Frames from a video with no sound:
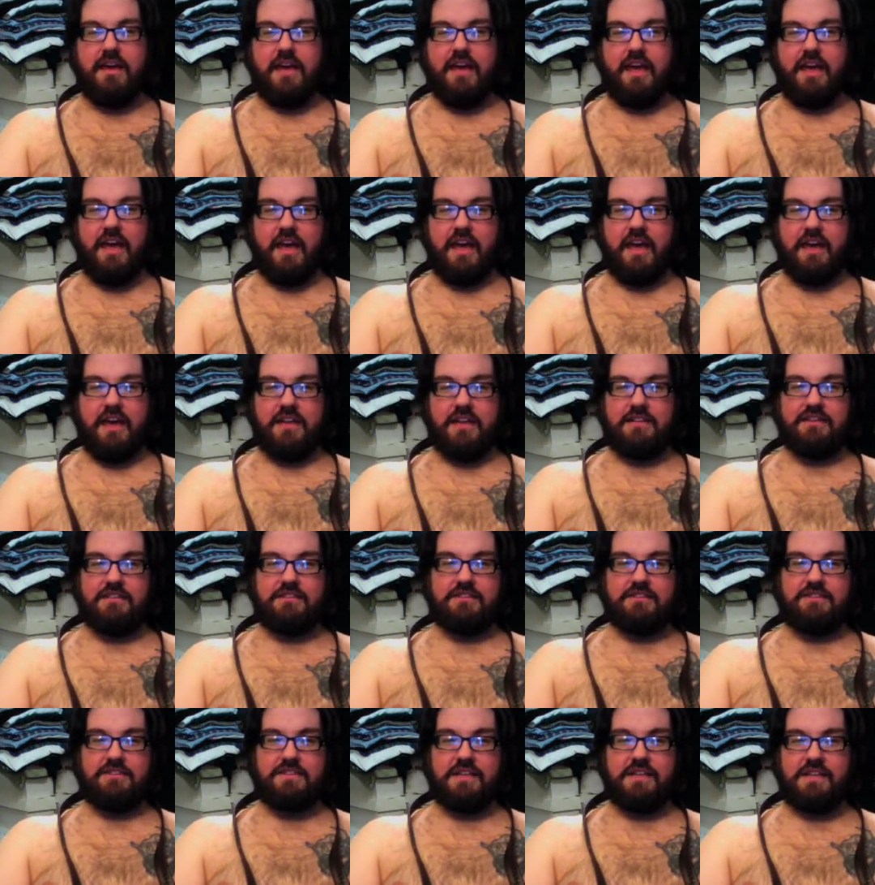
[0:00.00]
And
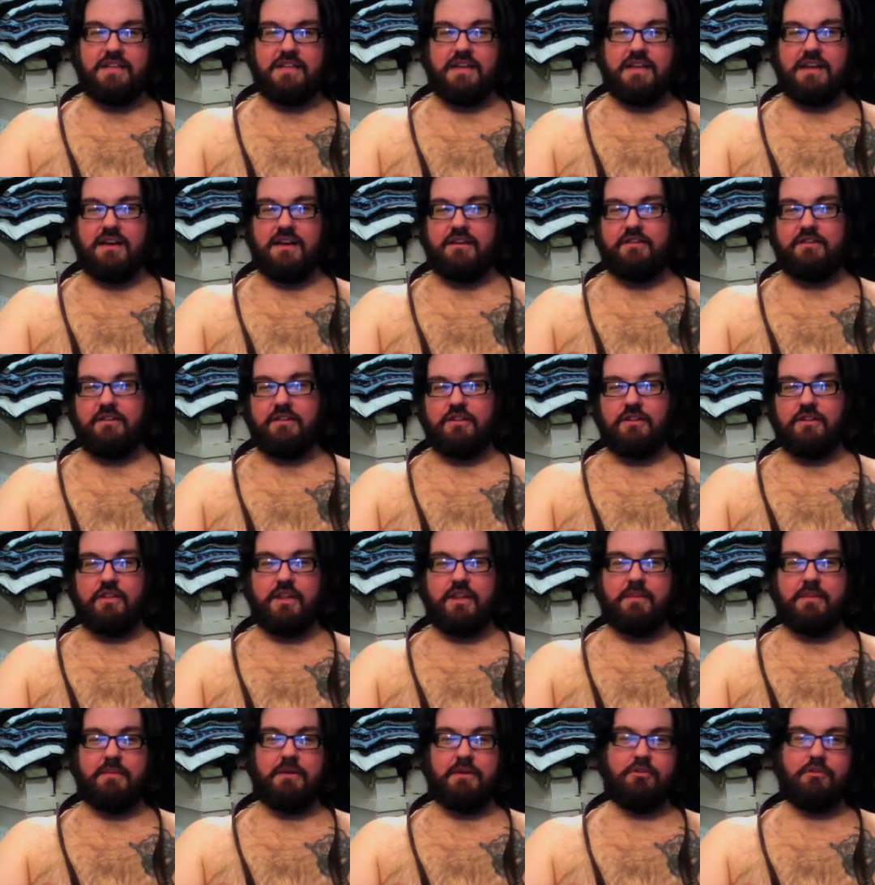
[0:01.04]
sitting down and
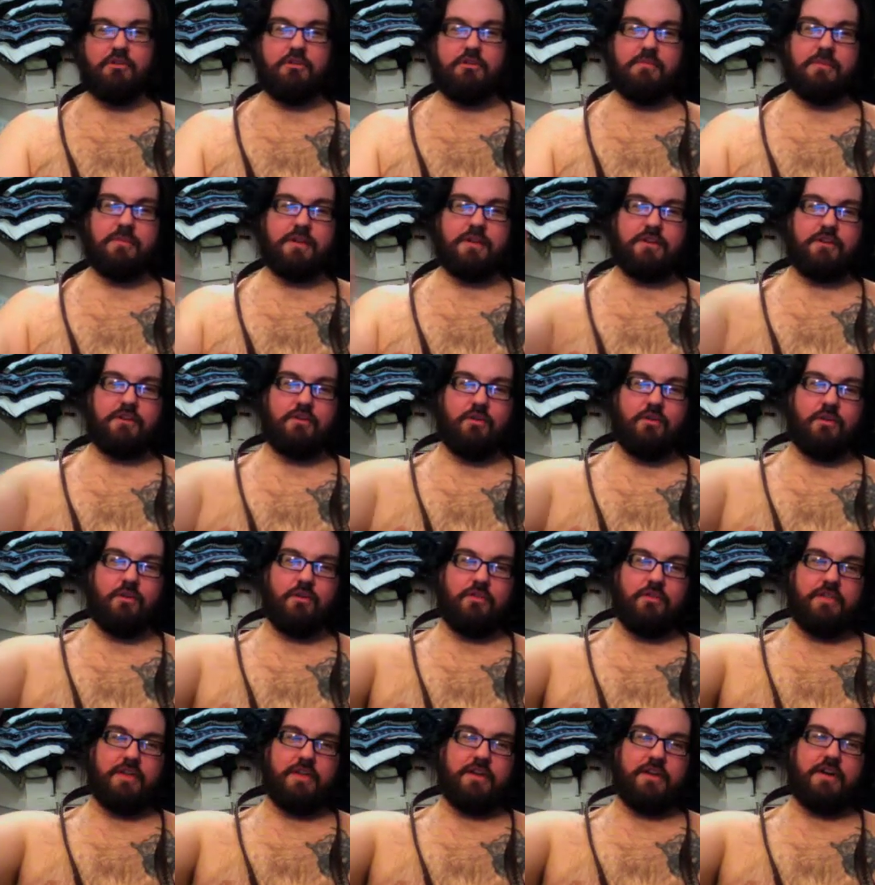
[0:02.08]
cleaning my room, all
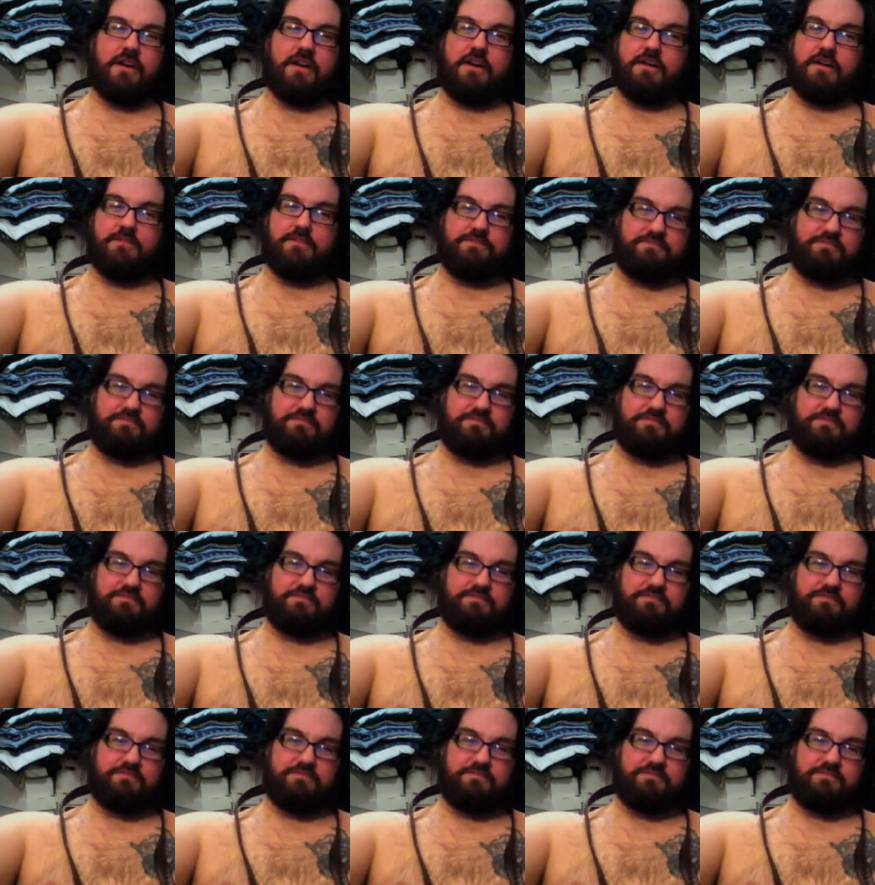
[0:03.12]
the